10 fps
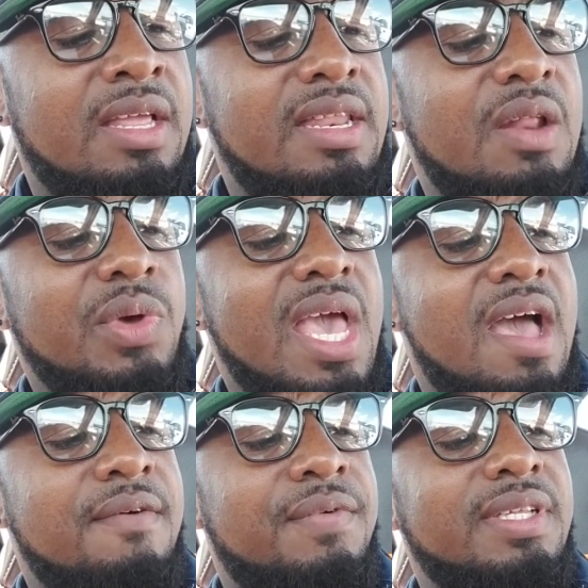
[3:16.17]
Then we
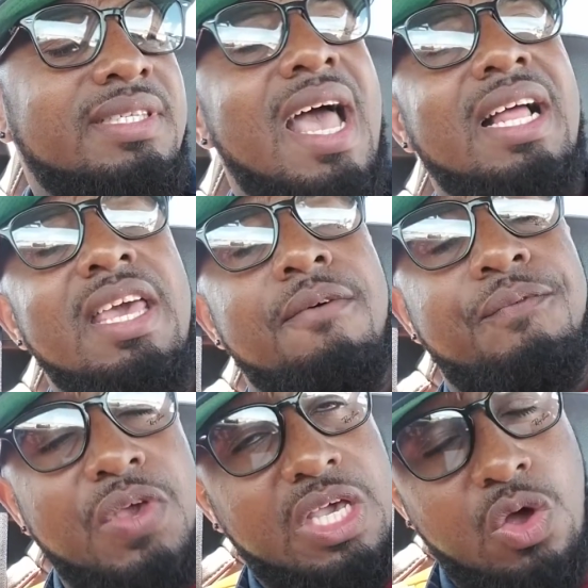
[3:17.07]
have
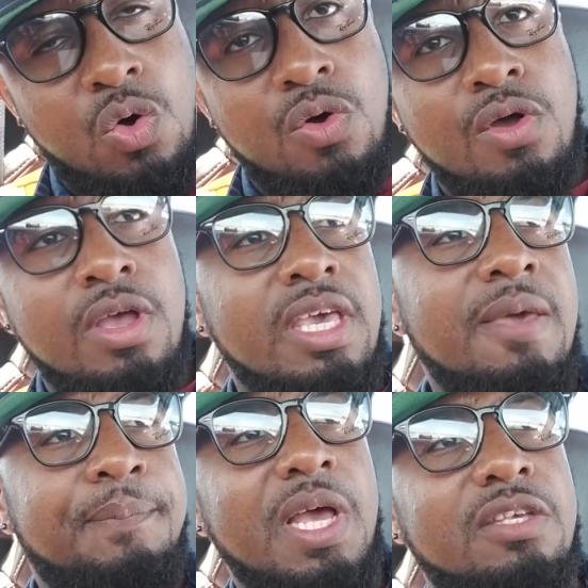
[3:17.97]
Tagliafico.
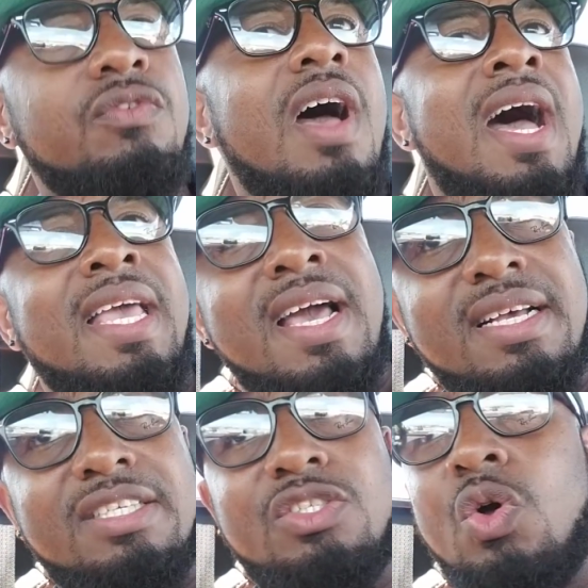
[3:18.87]
He plays for
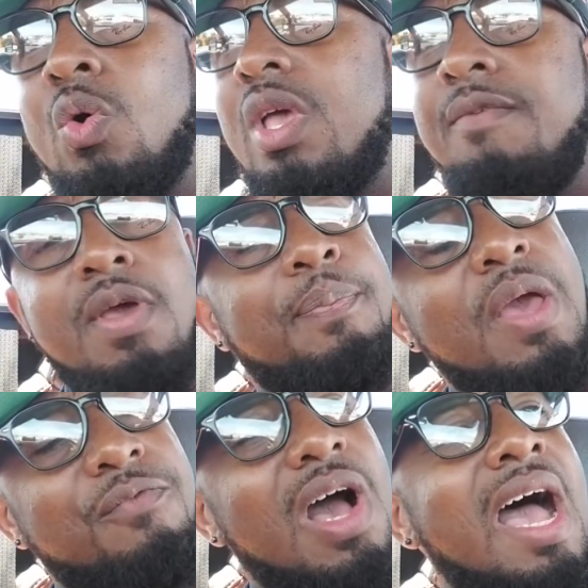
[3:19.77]
Ajax, so if you're
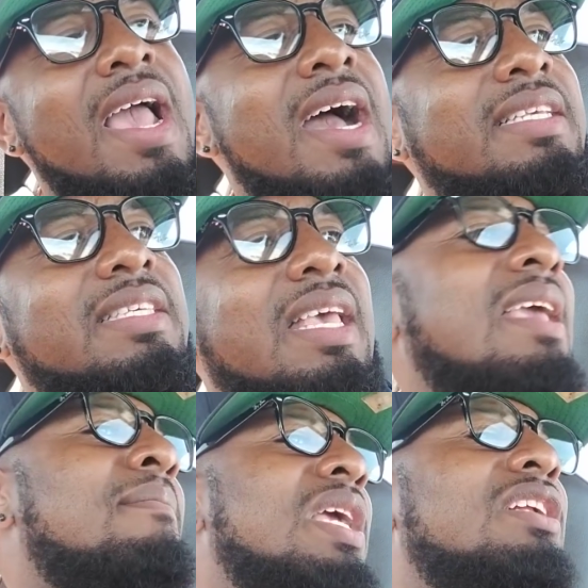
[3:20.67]
playing for Ajax,
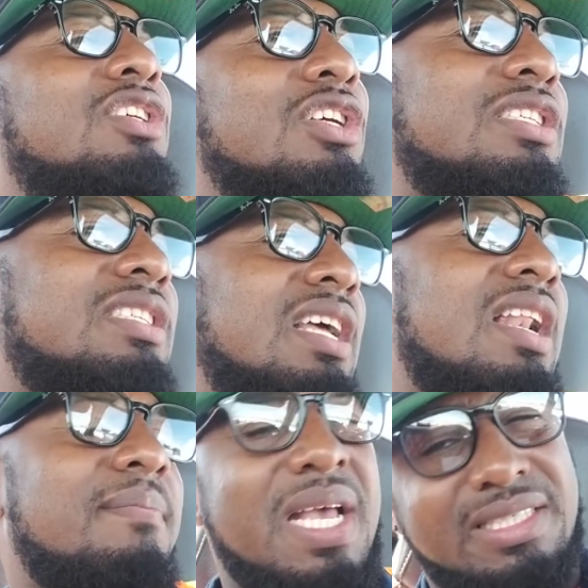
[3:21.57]
it means you're
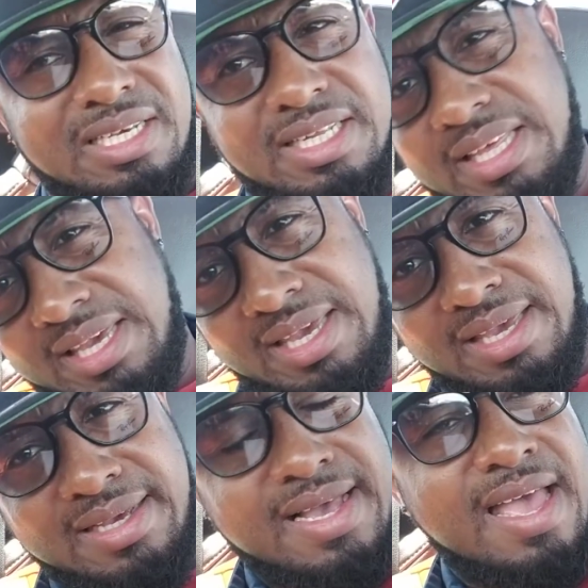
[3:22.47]
still
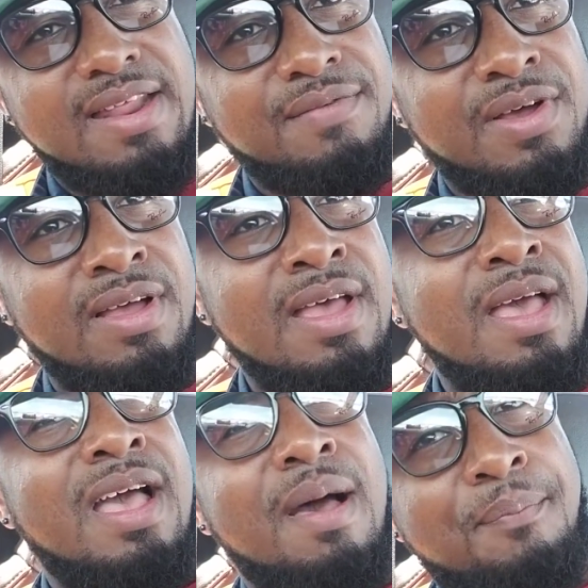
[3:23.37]
basically kind of
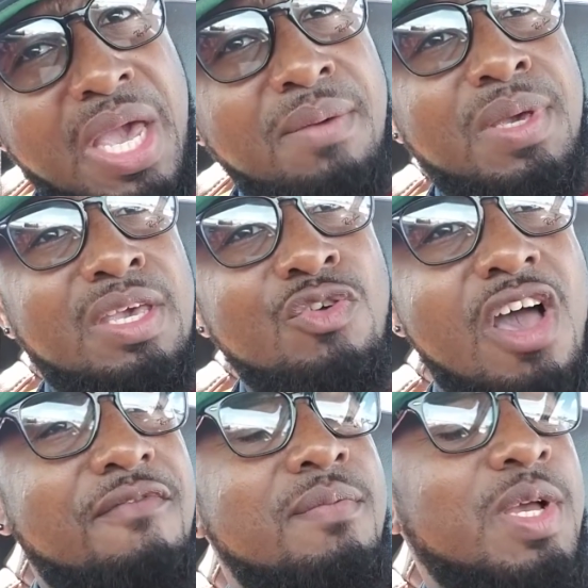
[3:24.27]
a baby. You
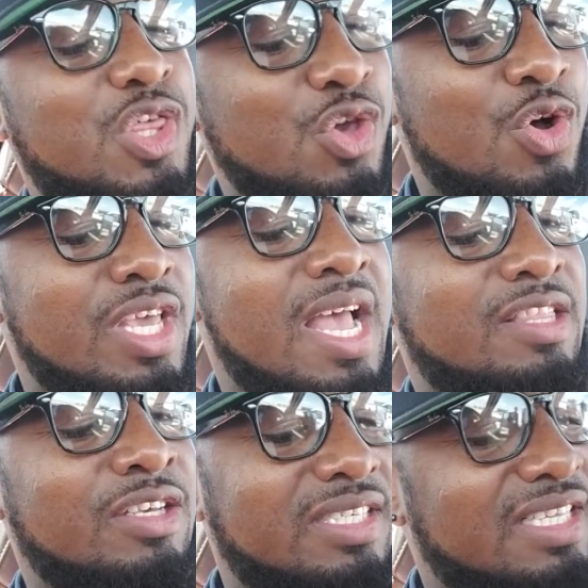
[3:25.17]
haven't matured yet.
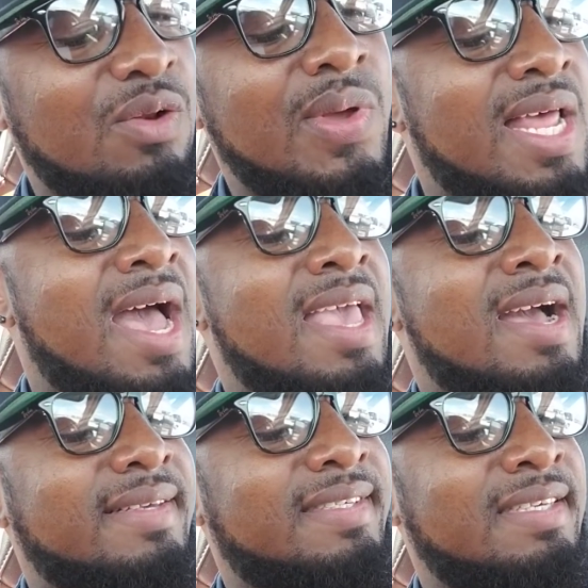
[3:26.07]
You're still with
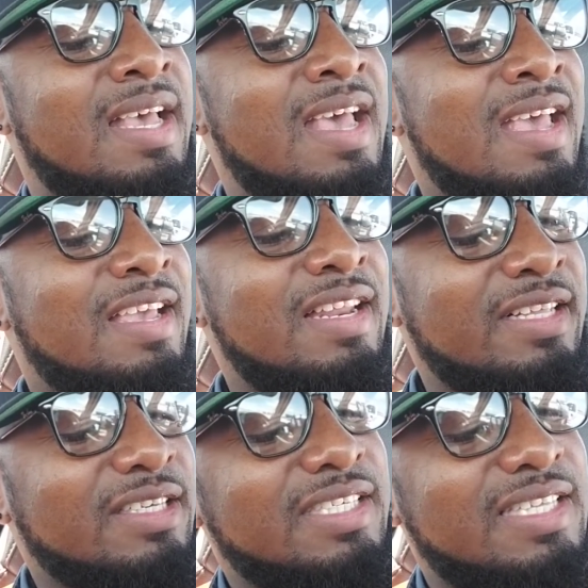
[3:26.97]
Ajax. You
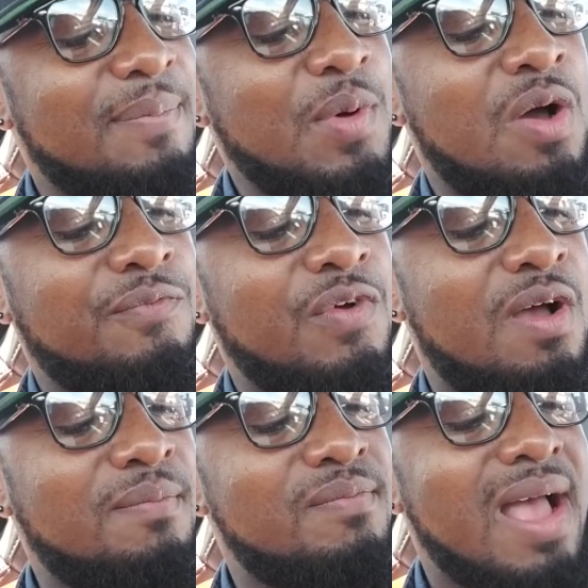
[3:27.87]
need to step out
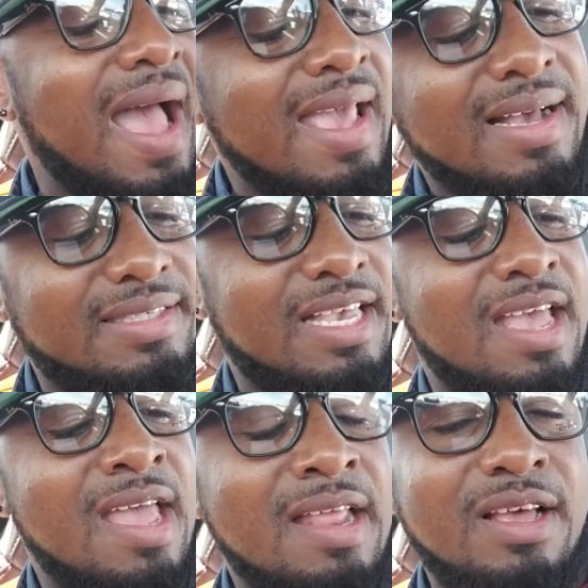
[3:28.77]
from Ajax
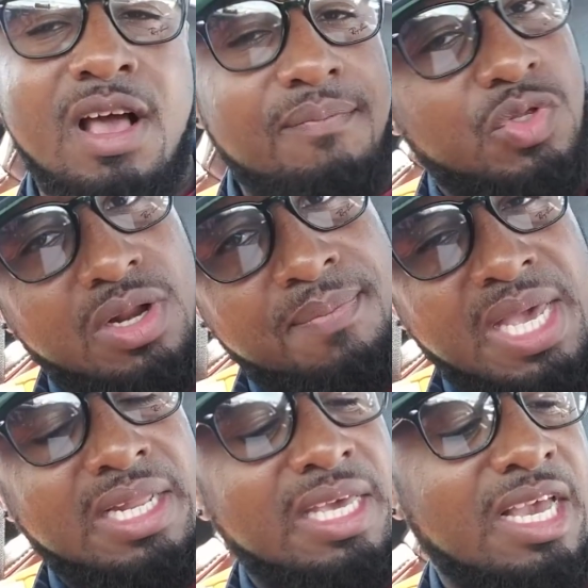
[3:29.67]
and come to the
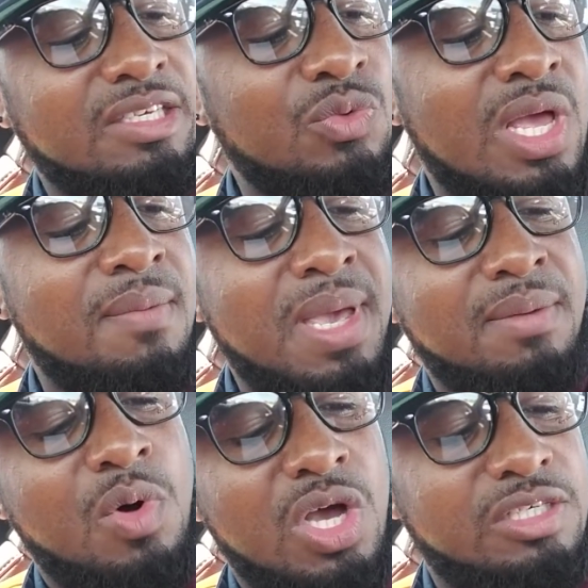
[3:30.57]
big leagues where the
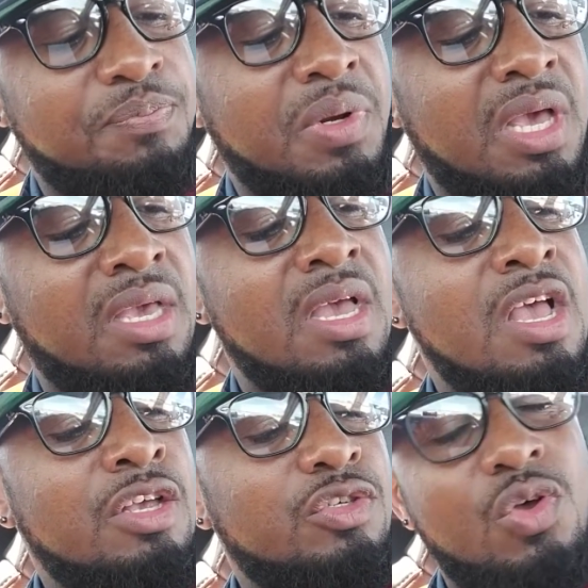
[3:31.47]
big boys play.
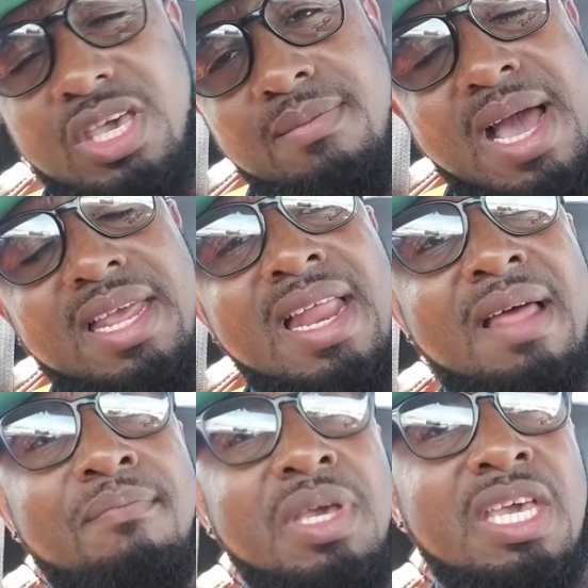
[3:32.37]
So he might
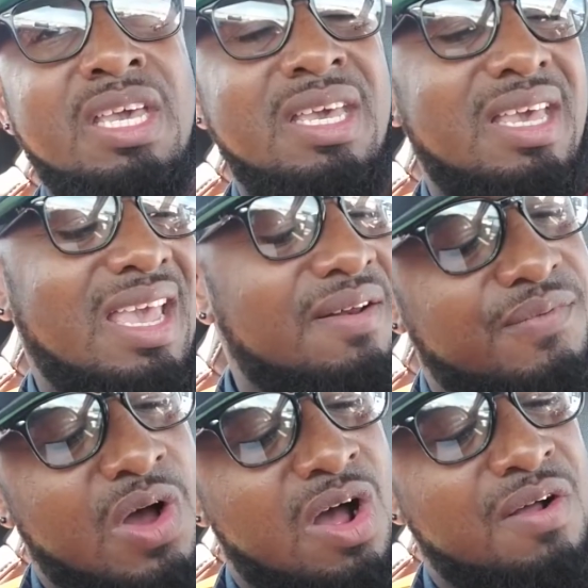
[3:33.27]
not be
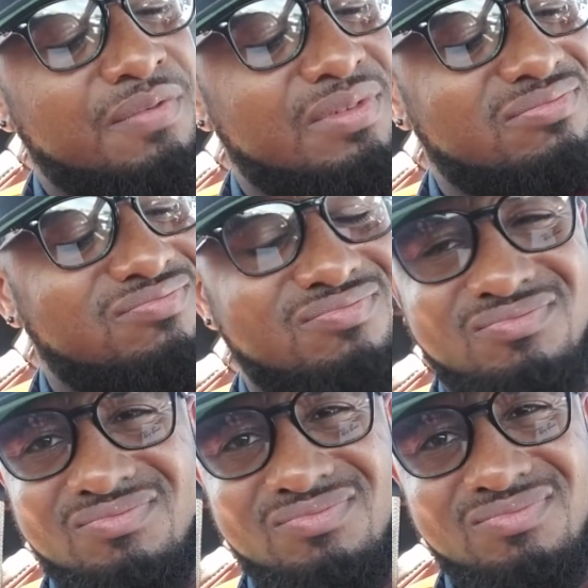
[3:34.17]
involved
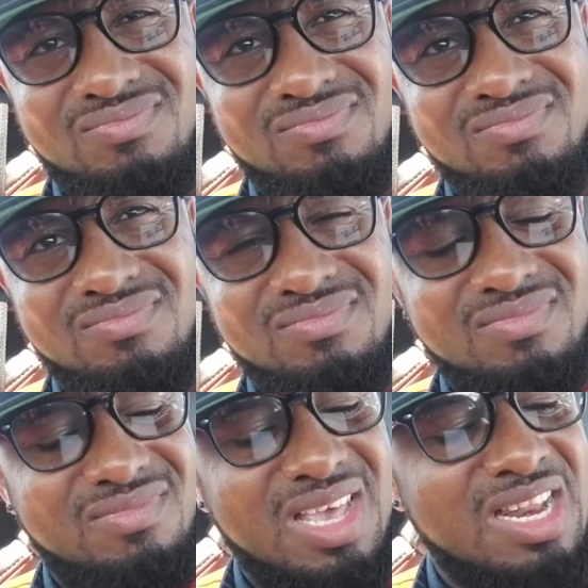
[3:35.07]

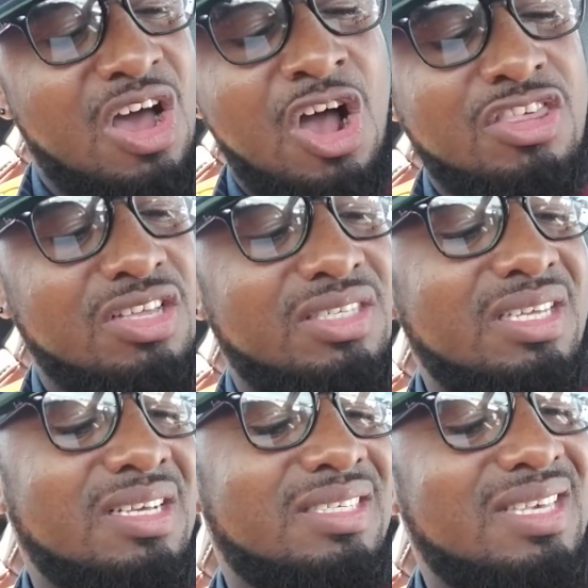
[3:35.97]
in the
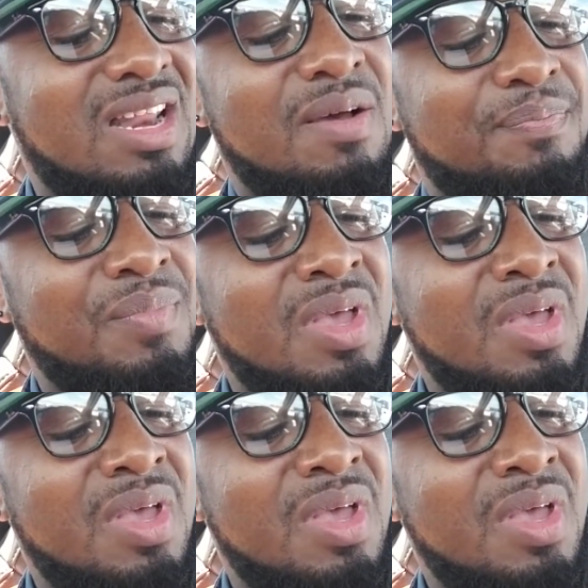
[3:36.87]
Argentina setup.